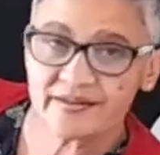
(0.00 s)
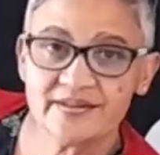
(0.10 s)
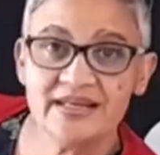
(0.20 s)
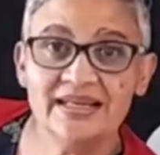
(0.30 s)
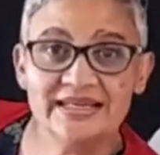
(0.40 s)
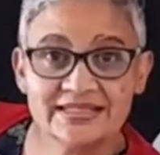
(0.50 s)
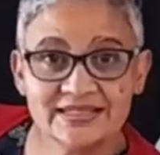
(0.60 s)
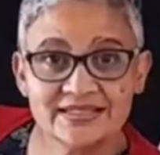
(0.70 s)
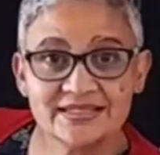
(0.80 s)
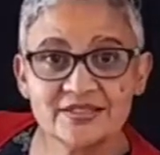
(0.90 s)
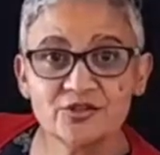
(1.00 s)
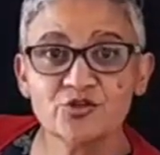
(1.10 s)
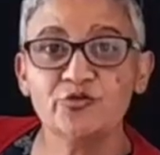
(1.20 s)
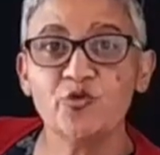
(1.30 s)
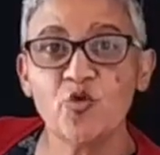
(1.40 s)
the letters
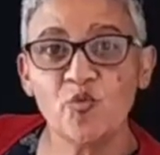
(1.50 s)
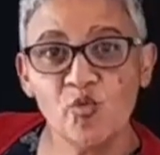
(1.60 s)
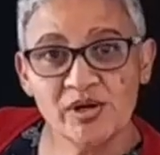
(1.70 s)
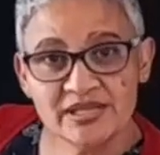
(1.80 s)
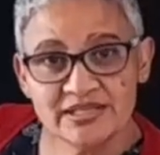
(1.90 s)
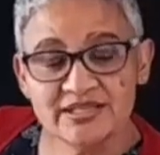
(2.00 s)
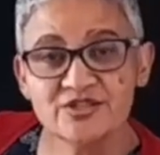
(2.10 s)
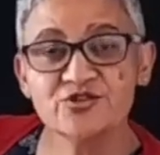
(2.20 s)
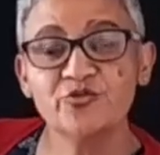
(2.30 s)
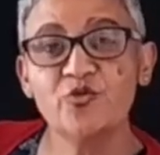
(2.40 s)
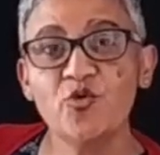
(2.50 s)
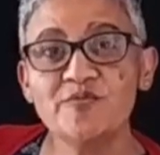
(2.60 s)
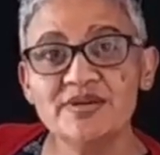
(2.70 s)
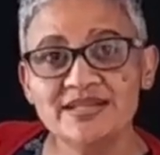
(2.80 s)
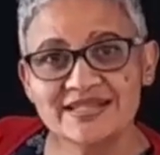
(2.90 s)
to form words, to
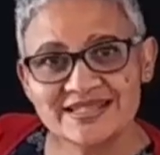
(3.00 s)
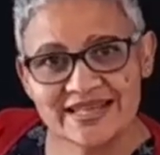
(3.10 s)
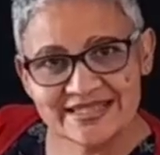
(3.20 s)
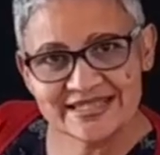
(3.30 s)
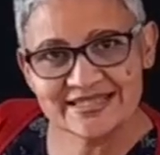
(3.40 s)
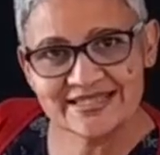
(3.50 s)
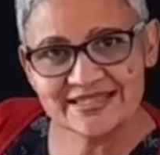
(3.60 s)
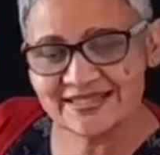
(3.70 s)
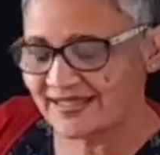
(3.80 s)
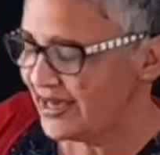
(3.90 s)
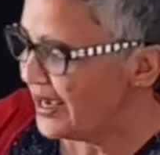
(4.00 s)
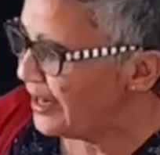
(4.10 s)
form sentences.